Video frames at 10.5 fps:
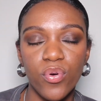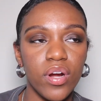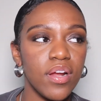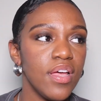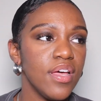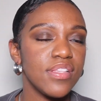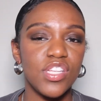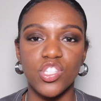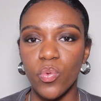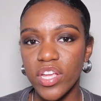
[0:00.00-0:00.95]
or
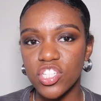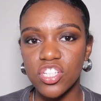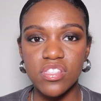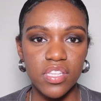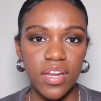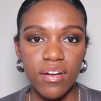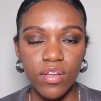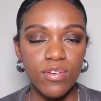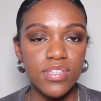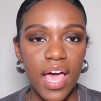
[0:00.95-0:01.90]
situations,
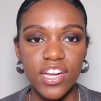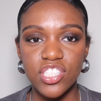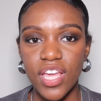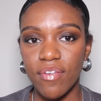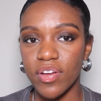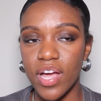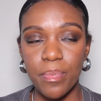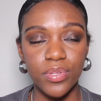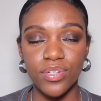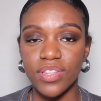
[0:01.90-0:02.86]
scenarios. I actually have a
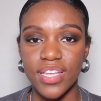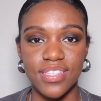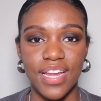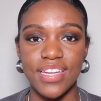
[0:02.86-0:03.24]
couple little things